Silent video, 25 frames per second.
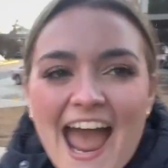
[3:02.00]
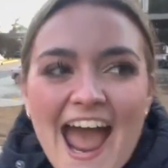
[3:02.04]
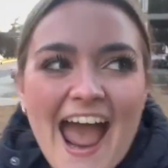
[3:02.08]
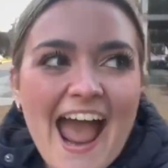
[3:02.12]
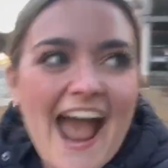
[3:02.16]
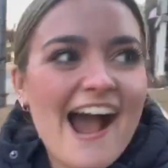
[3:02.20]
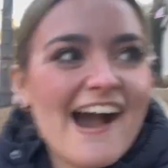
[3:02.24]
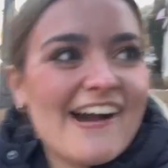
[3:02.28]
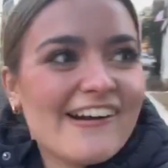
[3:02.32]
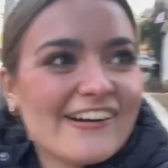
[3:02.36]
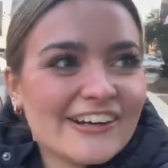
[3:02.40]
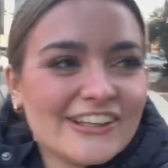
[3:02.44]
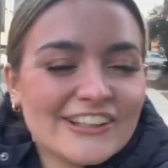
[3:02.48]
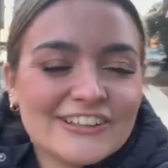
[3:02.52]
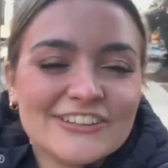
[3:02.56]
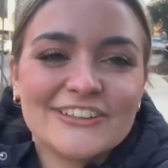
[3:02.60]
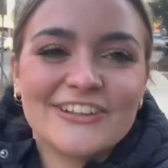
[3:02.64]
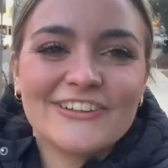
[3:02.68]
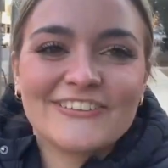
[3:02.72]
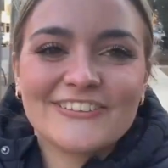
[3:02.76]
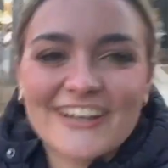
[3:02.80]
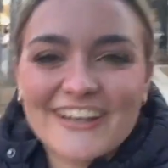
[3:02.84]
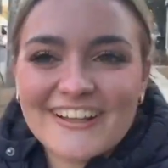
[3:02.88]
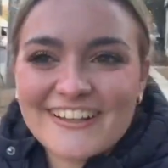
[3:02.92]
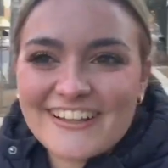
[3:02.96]
our
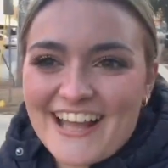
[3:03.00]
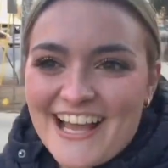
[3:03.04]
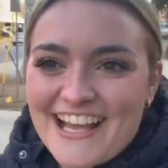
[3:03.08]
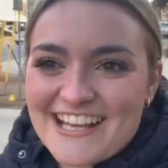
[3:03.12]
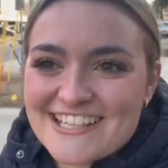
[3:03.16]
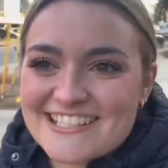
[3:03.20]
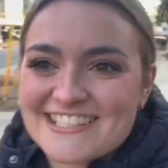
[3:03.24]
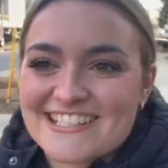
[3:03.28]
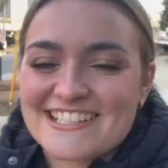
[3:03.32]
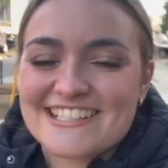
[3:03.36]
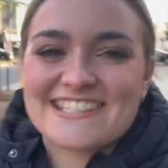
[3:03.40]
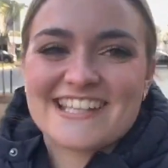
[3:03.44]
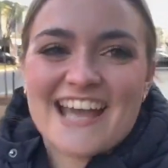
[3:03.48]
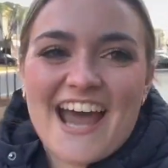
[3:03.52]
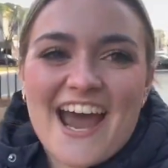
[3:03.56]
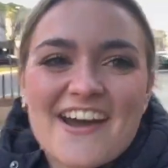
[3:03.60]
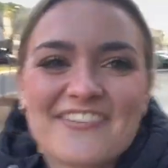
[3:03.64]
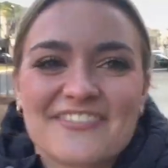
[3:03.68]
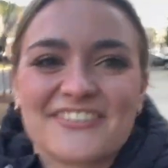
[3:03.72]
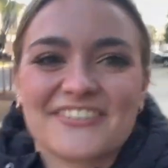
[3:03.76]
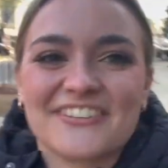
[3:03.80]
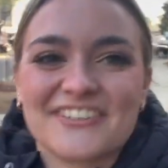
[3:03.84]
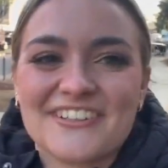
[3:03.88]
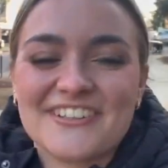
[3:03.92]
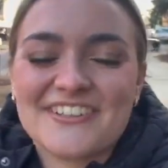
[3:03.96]
yoga class this
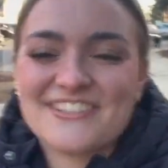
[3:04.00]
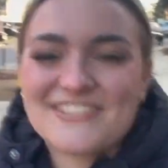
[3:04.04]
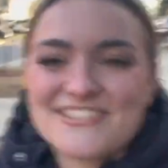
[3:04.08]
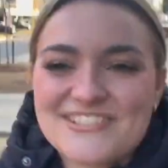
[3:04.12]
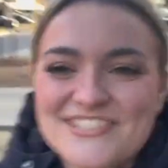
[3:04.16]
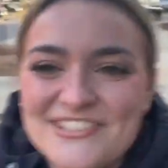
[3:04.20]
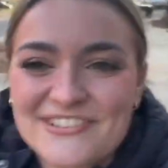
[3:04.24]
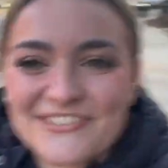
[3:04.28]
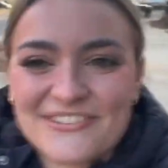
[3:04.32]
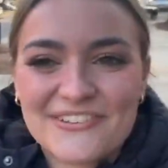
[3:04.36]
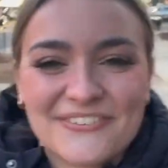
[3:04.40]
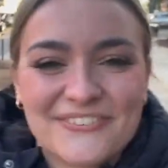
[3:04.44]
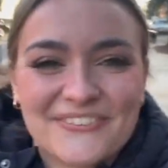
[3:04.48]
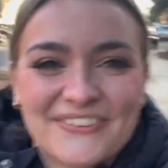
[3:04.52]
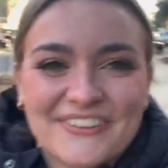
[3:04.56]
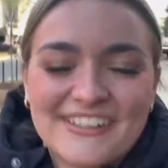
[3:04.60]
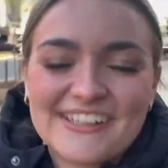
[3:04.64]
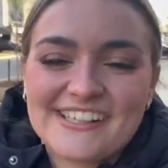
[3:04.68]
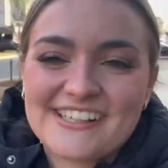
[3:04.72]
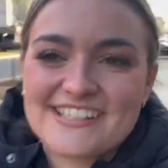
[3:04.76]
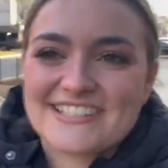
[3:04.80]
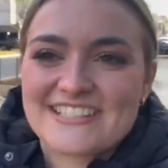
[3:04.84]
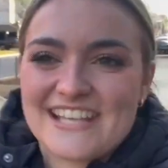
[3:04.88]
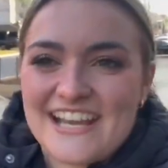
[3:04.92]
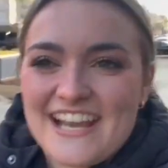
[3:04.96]
afternoon, so we're really
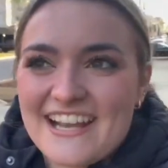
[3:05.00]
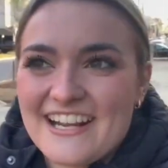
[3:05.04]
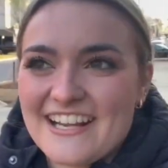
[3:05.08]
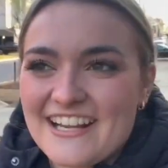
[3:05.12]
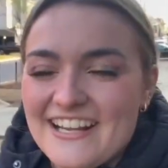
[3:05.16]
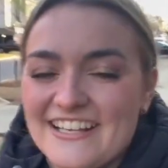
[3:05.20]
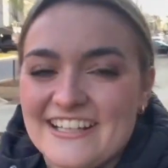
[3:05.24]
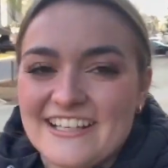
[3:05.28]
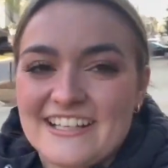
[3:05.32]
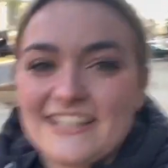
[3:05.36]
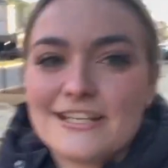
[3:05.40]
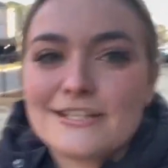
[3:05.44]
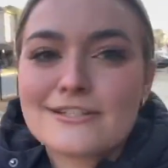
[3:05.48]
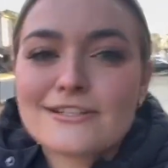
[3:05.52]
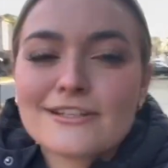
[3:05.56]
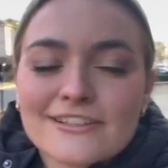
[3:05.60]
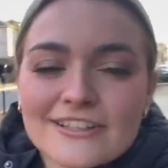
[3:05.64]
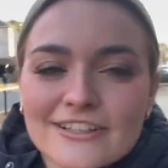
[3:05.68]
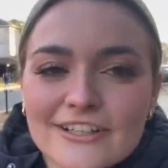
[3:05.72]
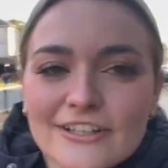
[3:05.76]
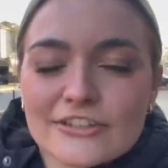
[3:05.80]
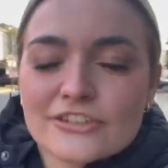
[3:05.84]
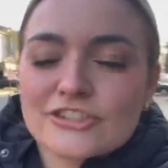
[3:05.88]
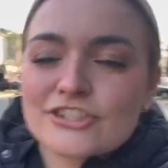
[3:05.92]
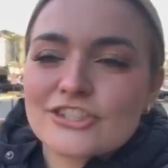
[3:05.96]
excited. It's a
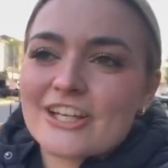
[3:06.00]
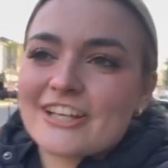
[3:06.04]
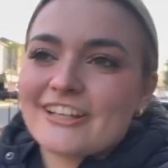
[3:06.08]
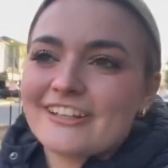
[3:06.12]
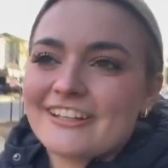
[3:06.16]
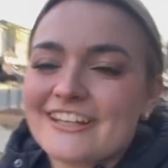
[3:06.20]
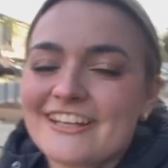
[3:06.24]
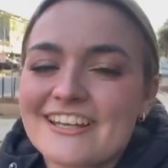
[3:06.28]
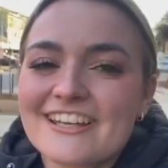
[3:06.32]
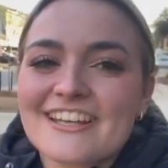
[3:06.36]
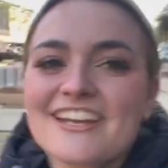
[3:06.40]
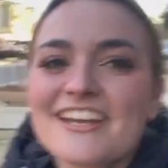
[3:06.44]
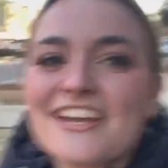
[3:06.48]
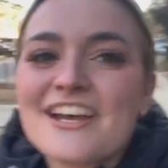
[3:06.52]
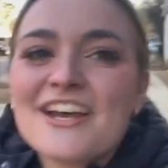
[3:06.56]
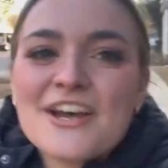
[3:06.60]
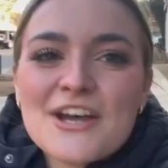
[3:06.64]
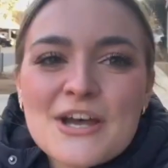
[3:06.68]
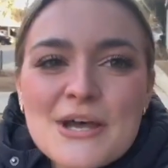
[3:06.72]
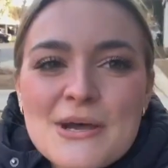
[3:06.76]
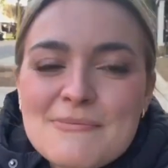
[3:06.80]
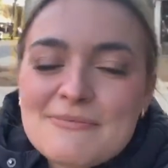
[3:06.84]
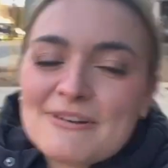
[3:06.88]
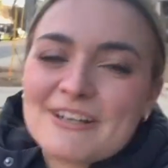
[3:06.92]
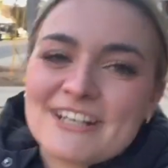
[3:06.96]
little chilly,
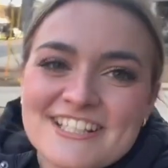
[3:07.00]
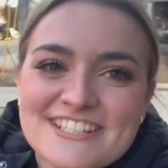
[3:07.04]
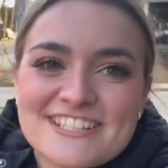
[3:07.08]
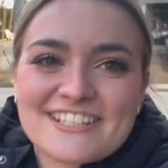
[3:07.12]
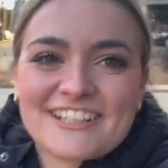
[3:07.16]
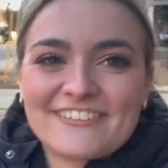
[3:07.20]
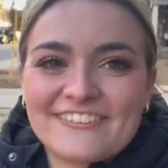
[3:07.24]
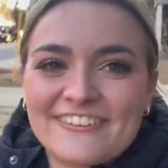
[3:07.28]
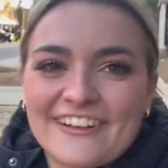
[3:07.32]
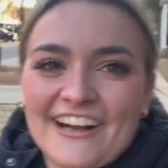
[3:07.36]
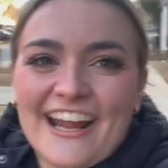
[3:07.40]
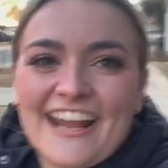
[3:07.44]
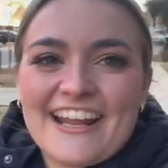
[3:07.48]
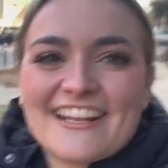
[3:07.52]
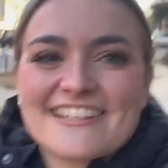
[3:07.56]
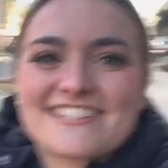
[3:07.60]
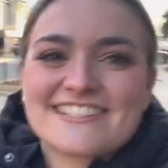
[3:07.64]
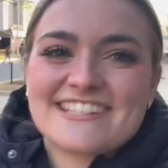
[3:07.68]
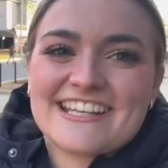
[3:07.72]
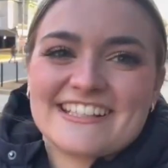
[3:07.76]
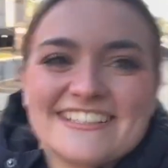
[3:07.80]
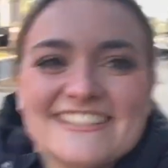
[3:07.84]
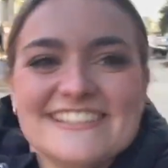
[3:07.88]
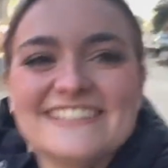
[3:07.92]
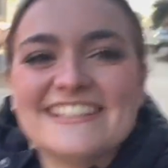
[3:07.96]
but it's a great
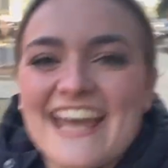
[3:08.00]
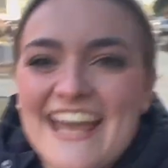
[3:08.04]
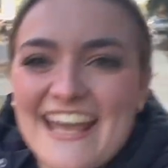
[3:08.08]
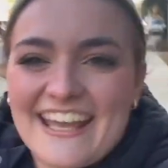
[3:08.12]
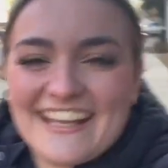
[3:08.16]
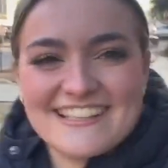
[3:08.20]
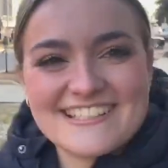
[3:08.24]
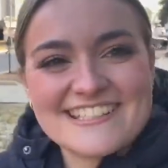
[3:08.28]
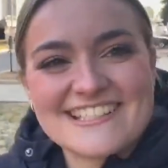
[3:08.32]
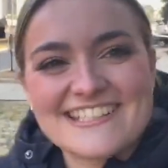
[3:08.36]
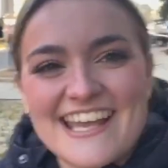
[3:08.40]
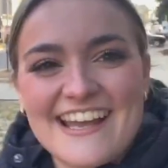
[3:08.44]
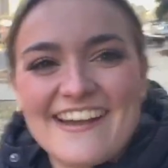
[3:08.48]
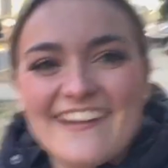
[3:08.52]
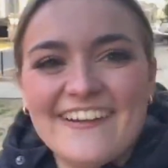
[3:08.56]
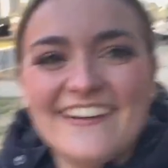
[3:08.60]
sunny day, so.